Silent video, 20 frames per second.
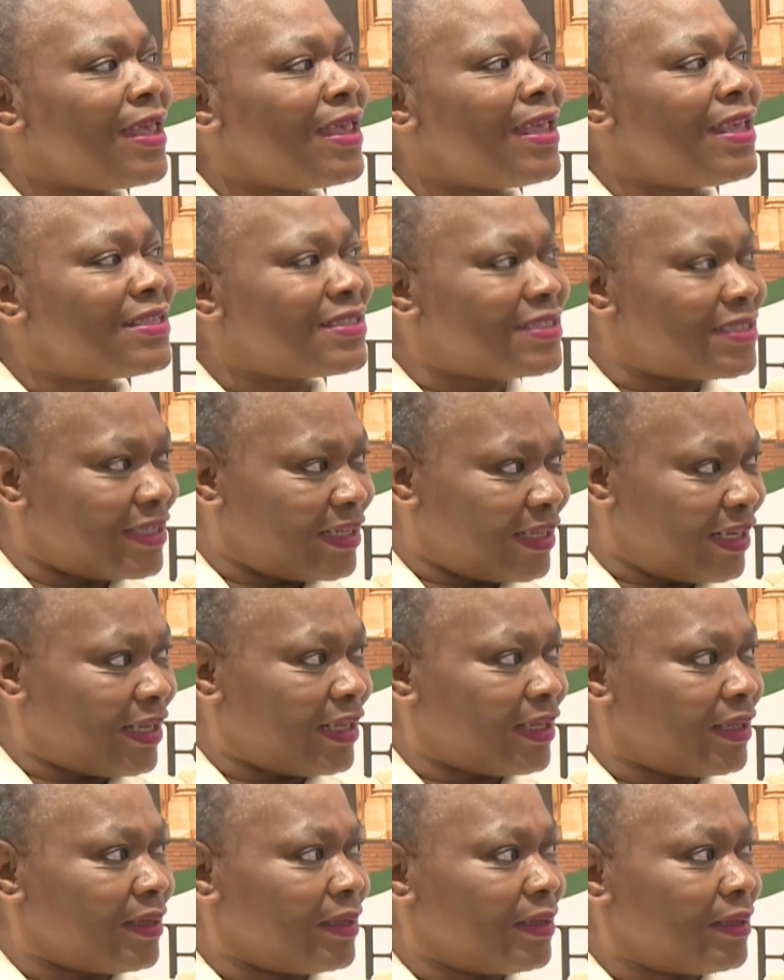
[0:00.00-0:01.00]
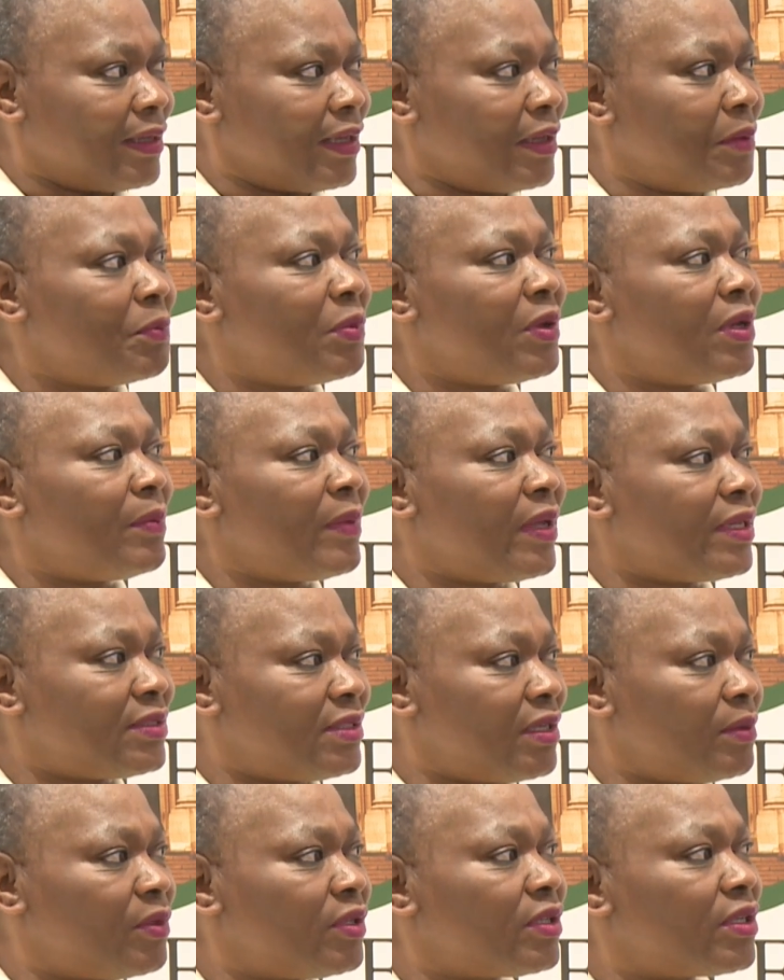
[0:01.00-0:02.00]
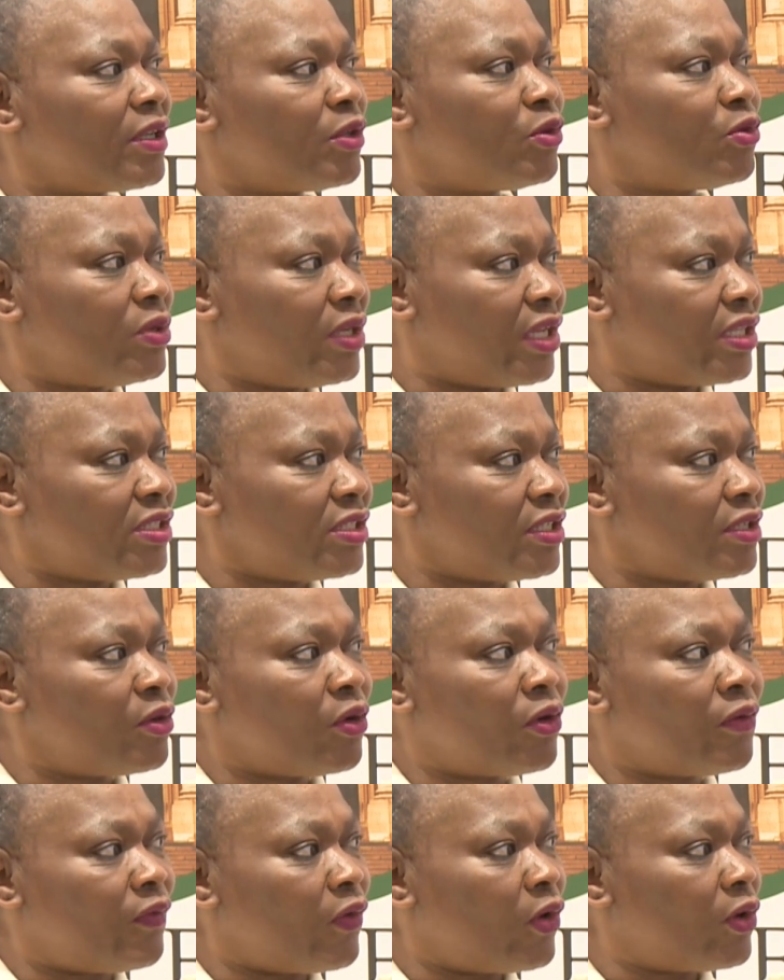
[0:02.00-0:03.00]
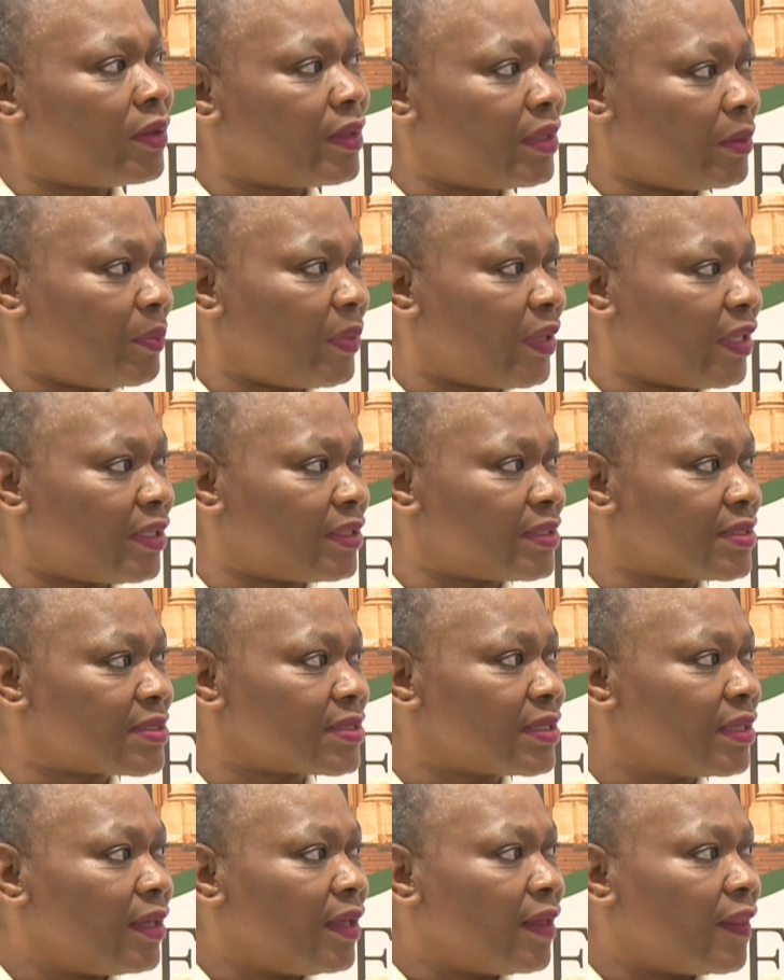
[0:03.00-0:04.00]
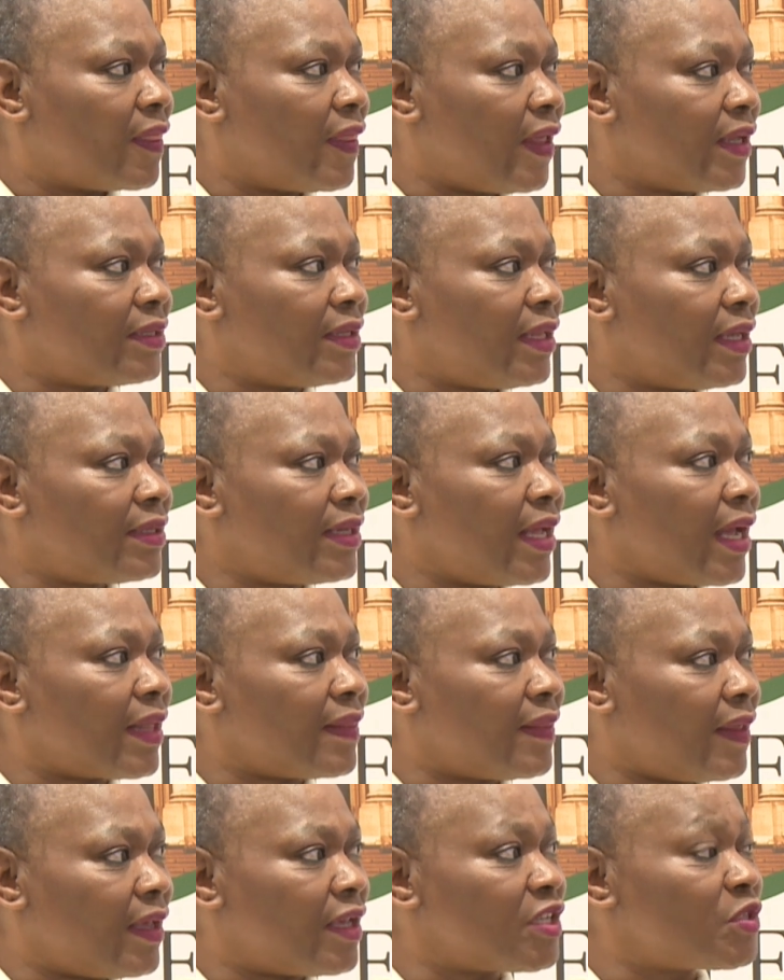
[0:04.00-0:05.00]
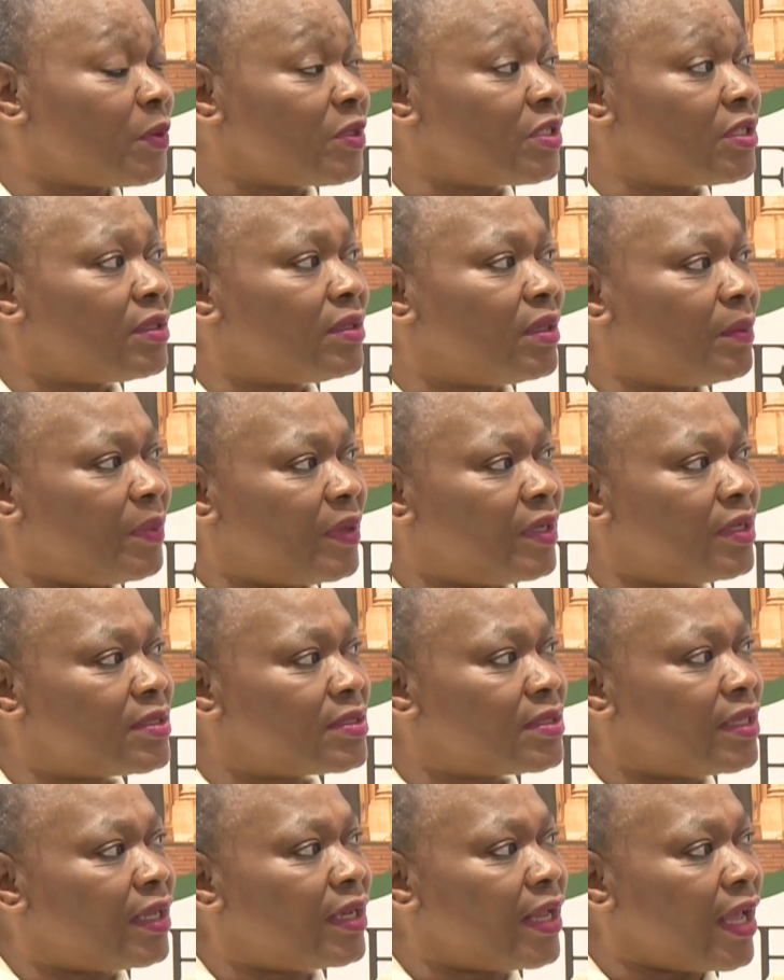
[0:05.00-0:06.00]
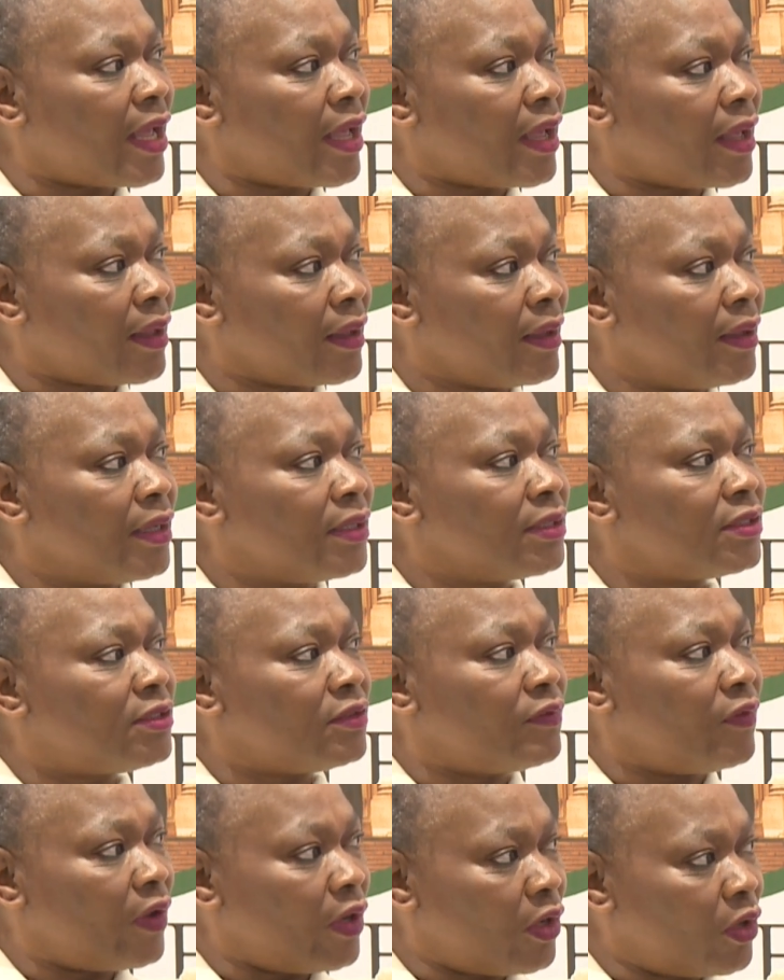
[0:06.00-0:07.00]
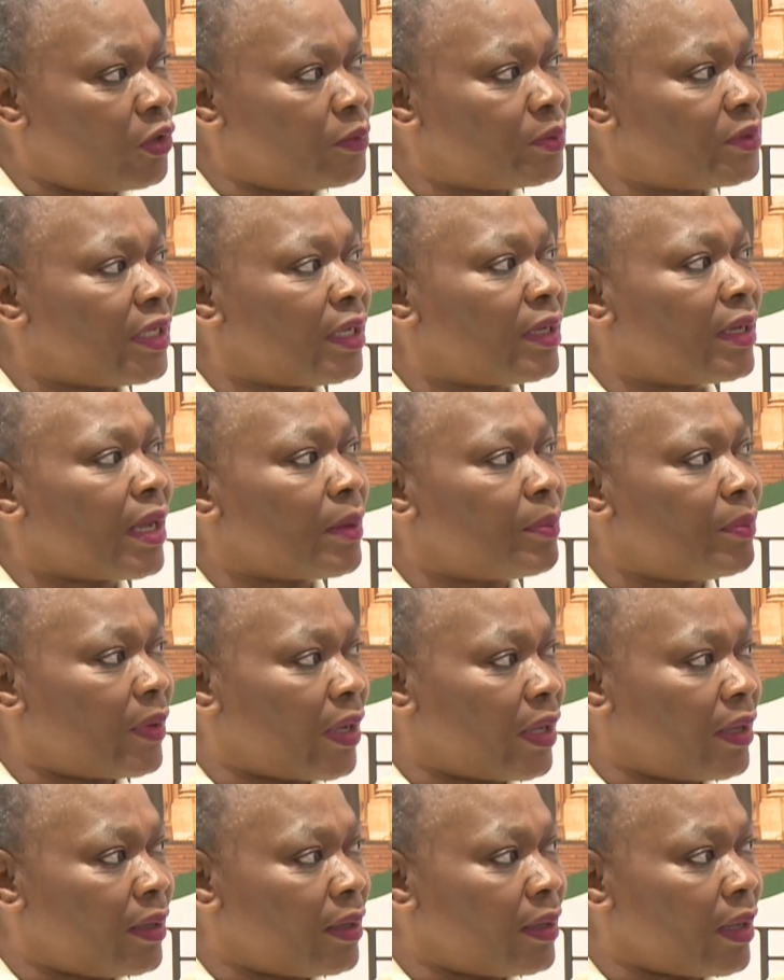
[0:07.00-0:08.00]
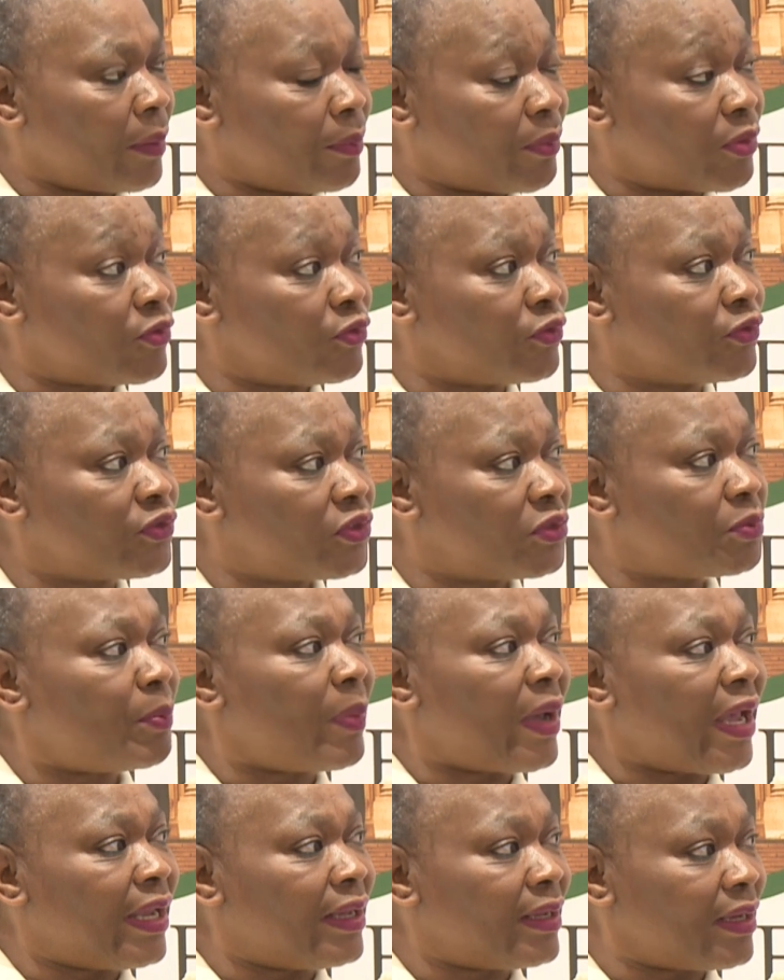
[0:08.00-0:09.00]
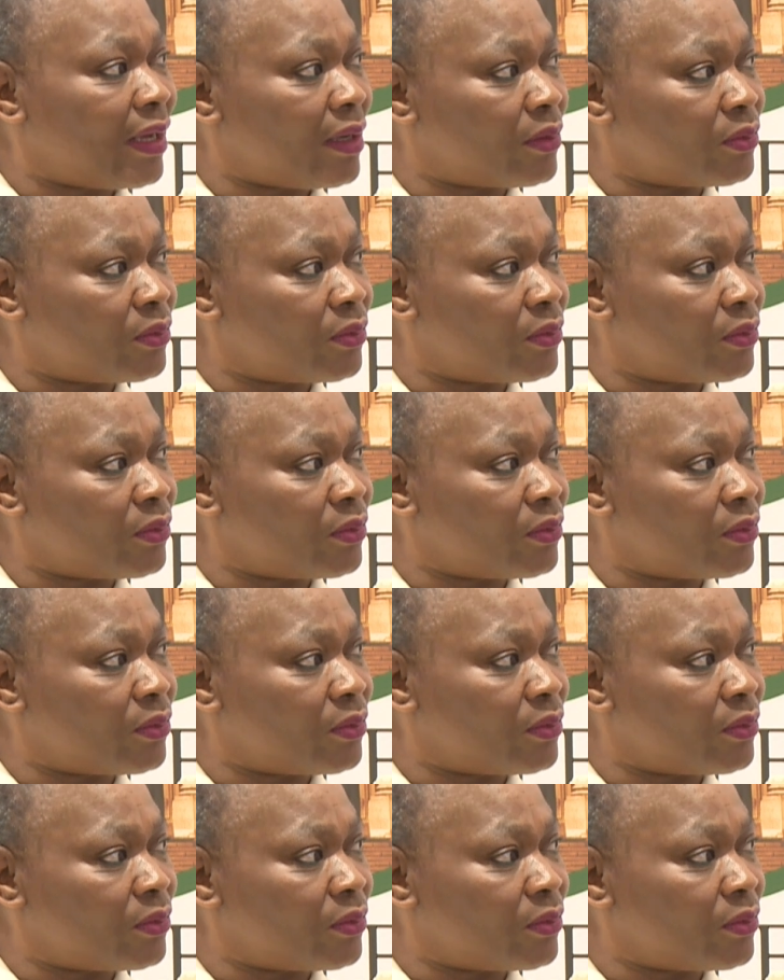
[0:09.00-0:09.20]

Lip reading: easily implementable regulation of all the bills that are there, especially the bills that are developed and approved by